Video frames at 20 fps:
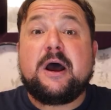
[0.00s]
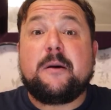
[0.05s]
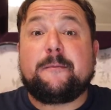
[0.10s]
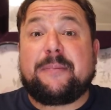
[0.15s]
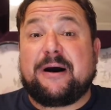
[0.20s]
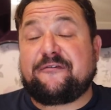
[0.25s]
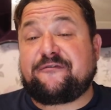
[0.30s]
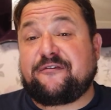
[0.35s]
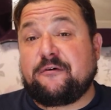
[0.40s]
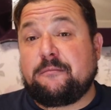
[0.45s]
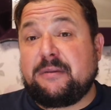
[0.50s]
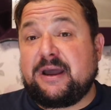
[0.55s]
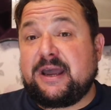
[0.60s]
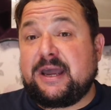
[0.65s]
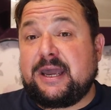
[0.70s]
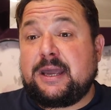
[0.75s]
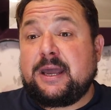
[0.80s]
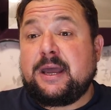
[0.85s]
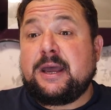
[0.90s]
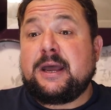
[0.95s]
But for
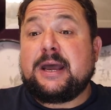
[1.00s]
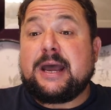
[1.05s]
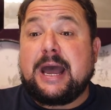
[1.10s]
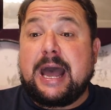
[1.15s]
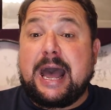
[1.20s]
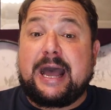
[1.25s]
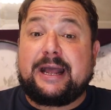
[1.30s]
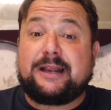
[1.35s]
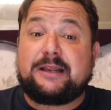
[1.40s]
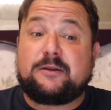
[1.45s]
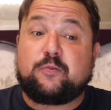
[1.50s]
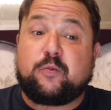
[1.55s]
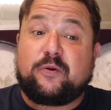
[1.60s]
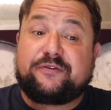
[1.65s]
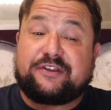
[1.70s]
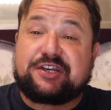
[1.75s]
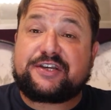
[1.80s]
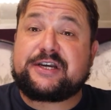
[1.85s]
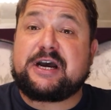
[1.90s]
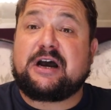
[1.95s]
me, and we
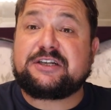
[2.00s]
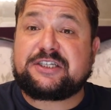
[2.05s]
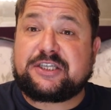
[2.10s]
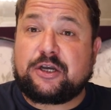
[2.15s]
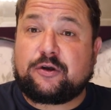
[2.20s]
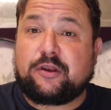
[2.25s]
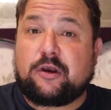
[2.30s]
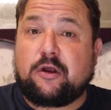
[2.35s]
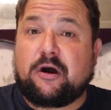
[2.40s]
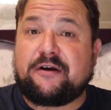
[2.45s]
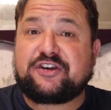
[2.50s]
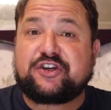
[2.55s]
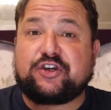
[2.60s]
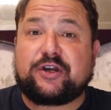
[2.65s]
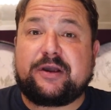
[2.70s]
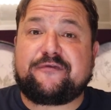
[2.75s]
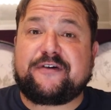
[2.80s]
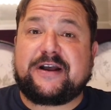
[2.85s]
discussed it on the live stream,